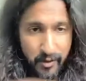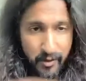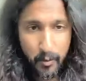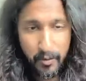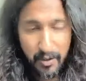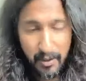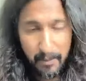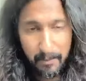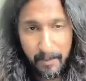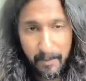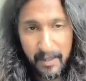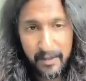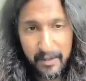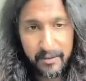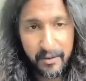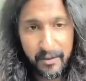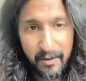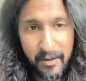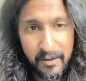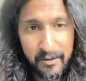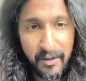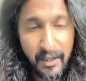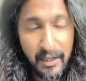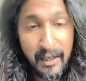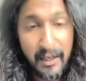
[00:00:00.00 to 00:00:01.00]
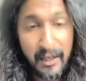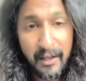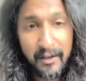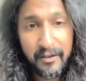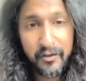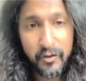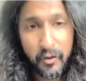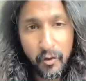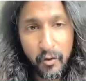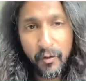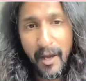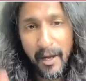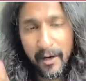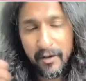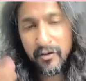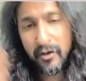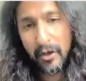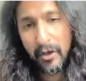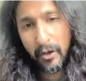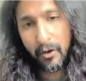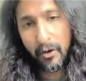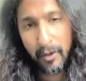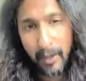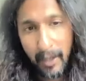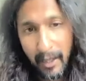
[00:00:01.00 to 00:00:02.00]
know what M-Pesa is, unless you're
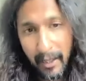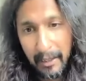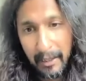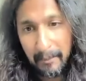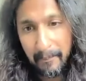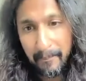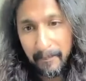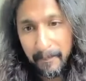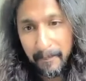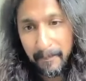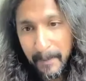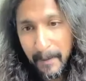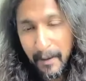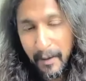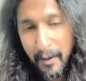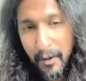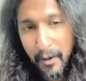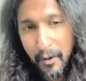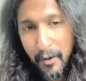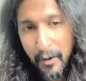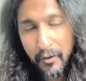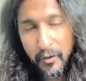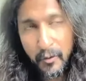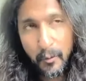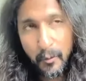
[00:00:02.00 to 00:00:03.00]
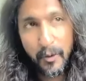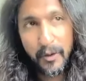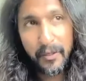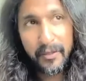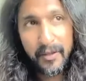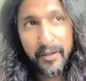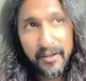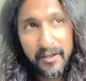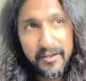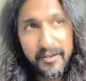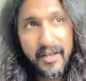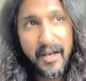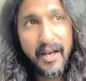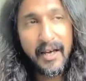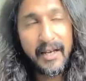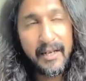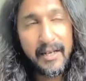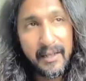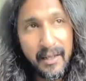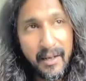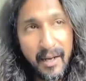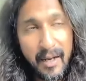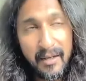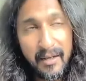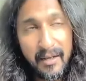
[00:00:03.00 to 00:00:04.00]
actually online. So what this guy
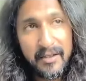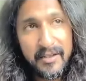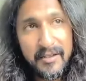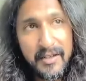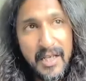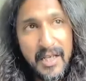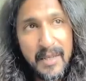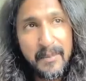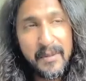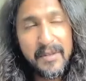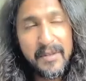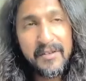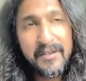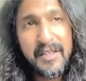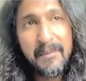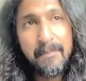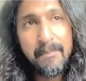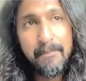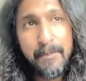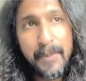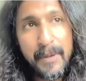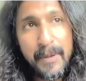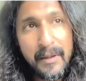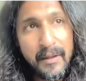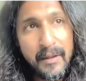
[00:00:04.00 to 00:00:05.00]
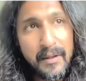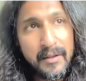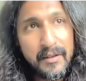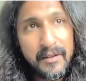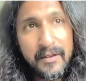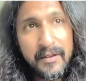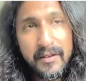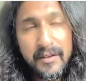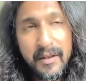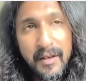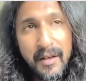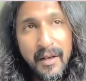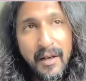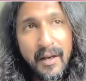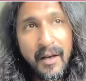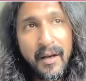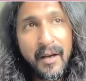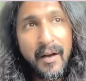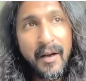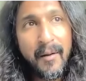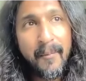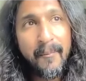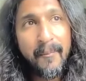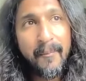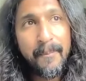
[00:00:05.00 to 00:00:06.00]
did and his team is he built
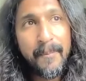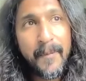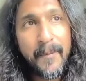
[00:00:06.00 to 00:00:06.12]
a